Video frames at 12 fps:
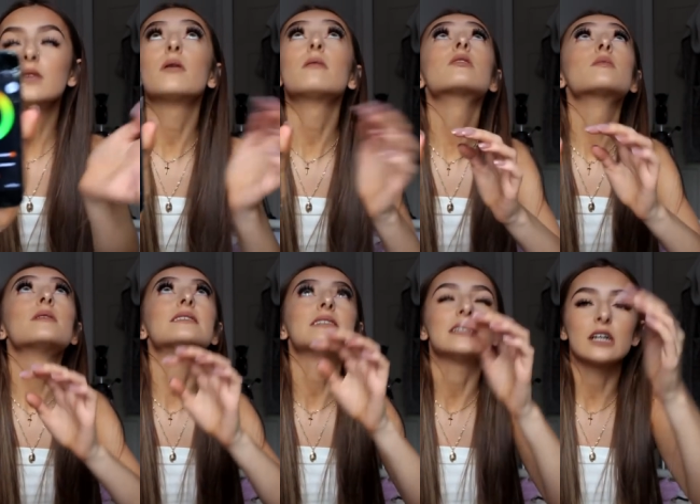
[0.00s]
you're probably not going to be
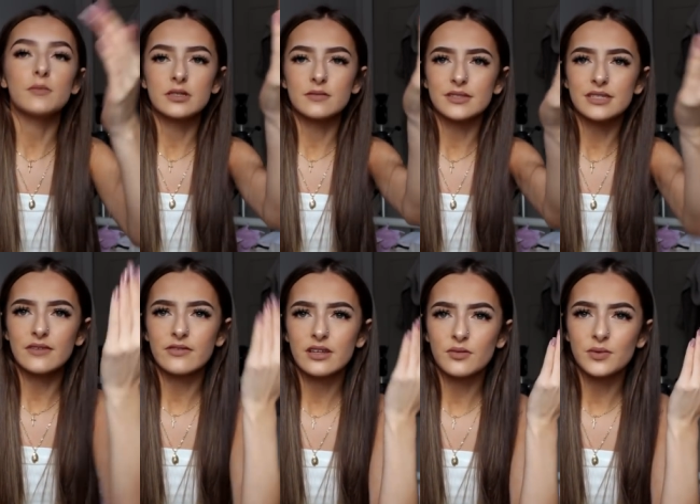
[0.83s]
able to see it now because I'm sat
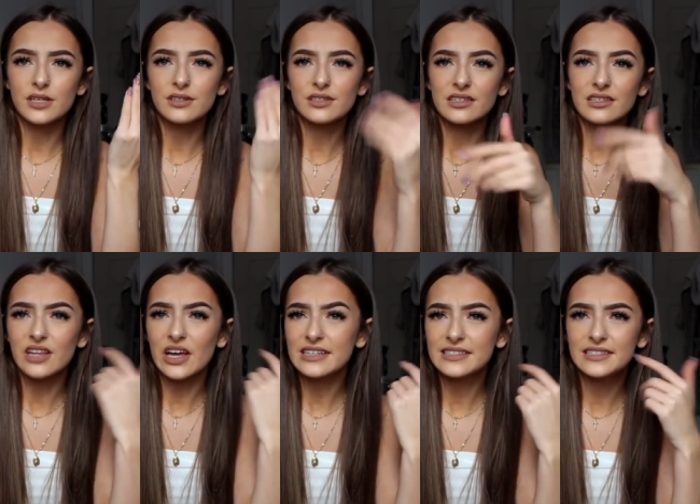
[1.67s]
in front of the window so the
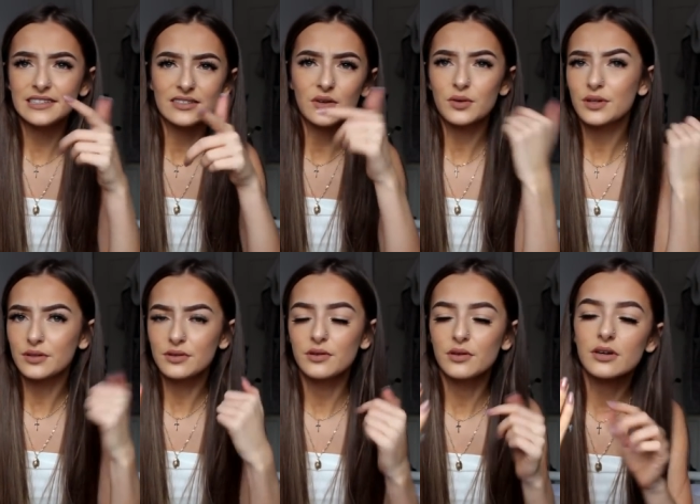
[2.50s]
light's not going
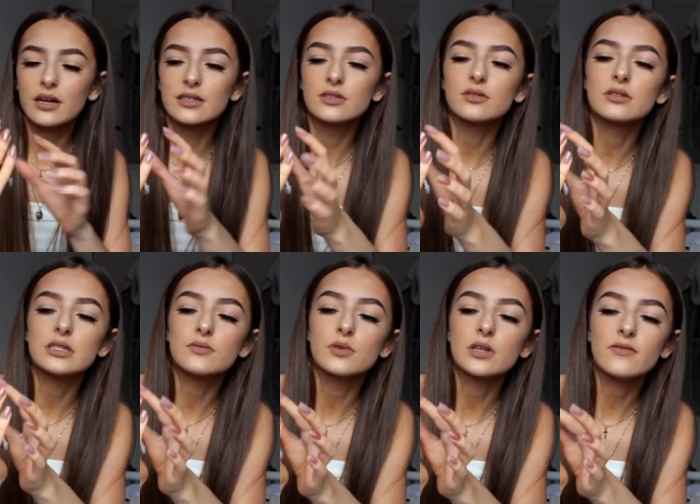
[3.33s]
to look as good as
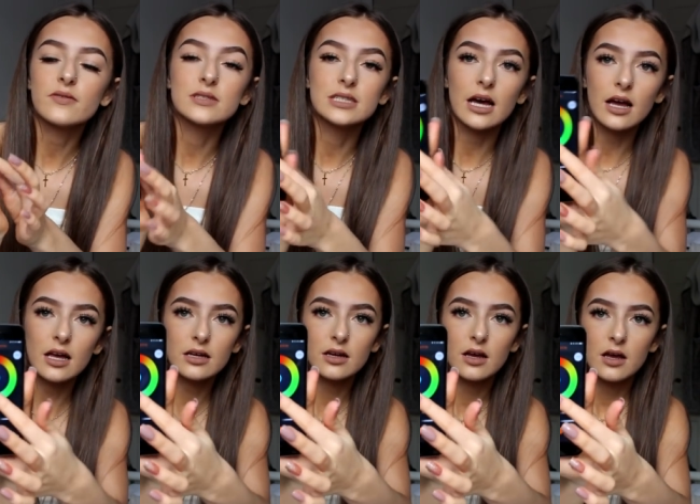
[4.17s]
it would if it was
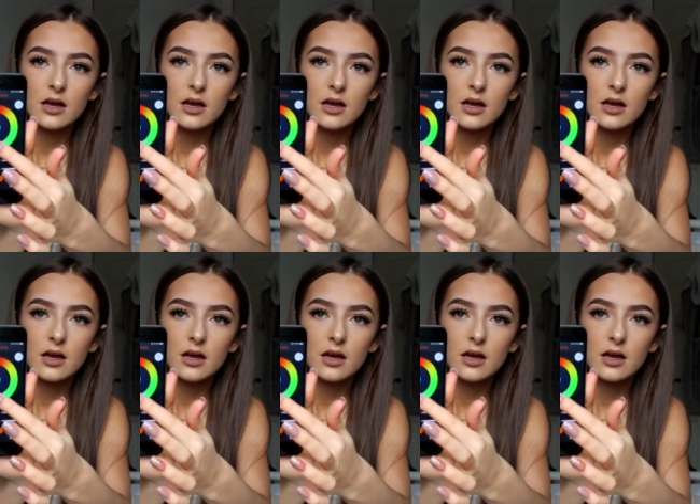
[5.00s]
dark